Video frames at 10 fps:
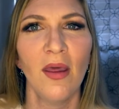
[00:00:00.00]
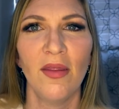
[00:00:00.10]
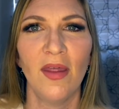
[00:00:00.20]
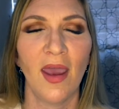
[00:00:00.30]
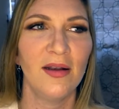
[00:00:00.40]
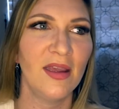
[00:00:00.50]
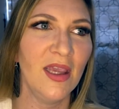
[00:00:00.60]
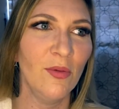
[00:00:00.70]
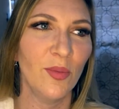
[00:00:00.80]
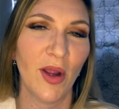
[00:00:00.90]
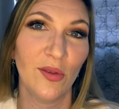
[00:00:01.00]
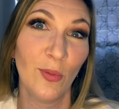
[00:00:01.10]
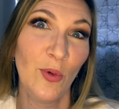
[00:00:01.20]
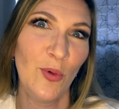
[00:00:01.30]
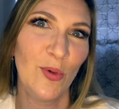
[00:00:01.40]
that he would break the
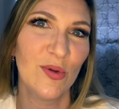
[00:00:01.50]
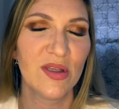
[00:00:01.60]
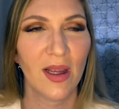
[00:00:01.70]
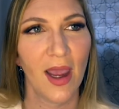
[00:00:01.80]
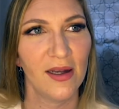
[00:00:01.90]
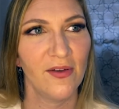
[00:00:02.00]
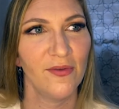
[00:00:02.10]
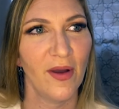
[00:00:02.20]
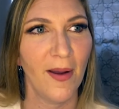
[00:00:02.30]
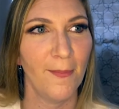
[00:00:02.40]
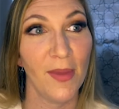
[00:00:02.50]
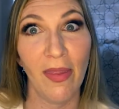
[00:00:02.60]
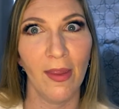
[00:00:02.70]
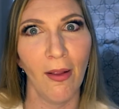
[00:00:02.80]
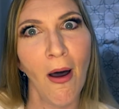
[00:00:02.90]
rules and kind of
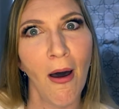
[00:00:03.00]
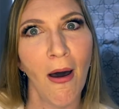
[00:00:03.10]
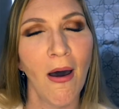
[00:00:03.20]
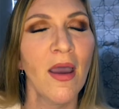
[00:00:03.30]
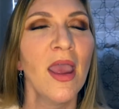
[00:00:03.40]
bend the law,